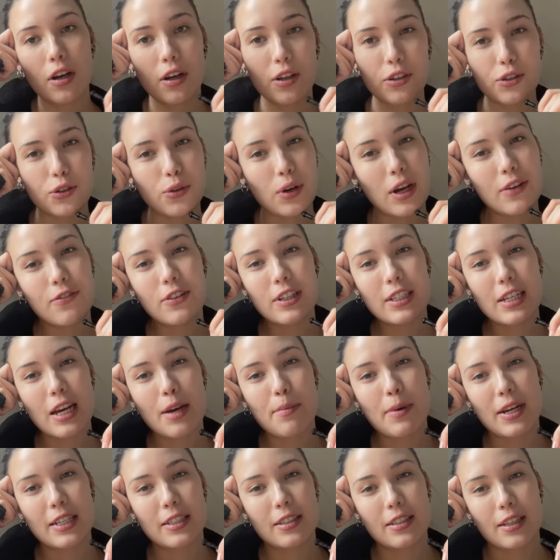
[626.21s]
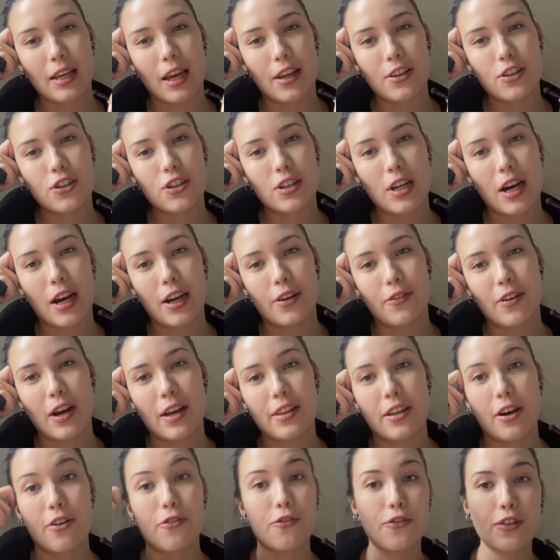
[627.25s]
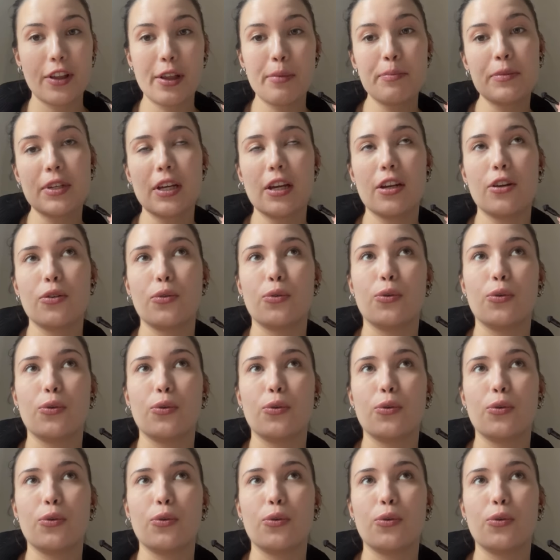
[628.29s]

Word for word: So every time I sketched, I rather filmed it